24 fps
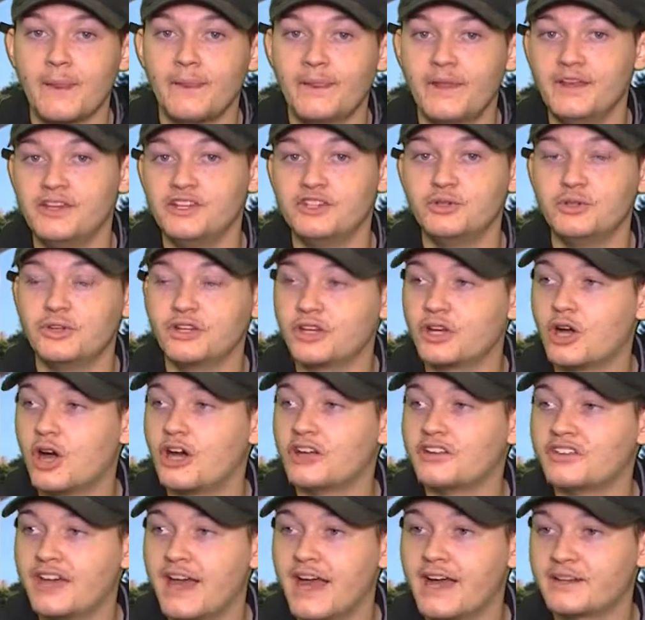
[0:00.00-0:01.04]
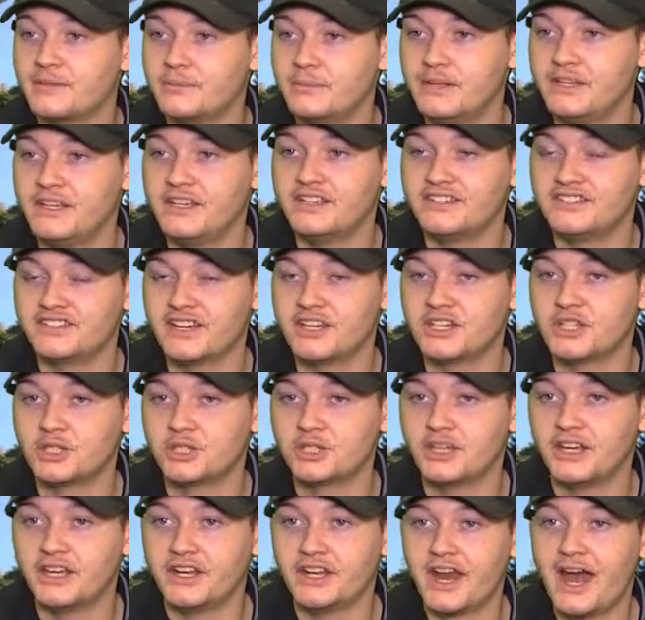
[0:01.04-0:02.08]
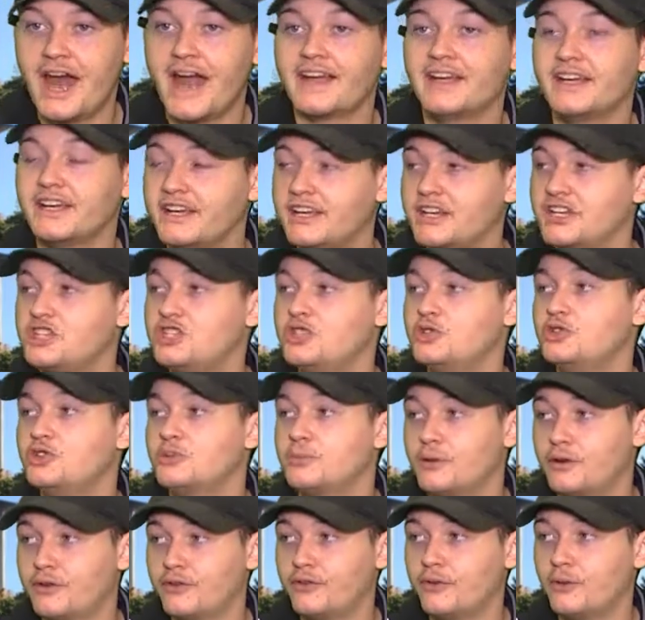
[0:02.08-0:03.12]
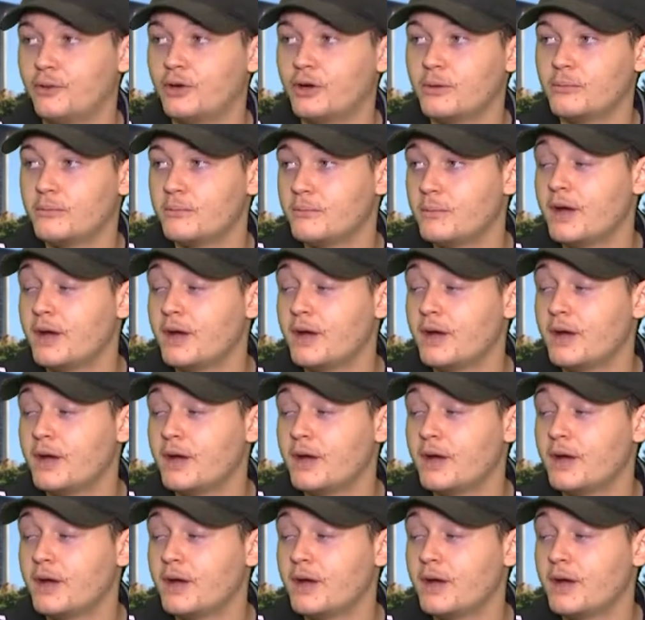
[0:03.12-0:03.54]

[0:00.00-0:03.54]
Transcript: then you could contact me essentially and then I could get you to perform,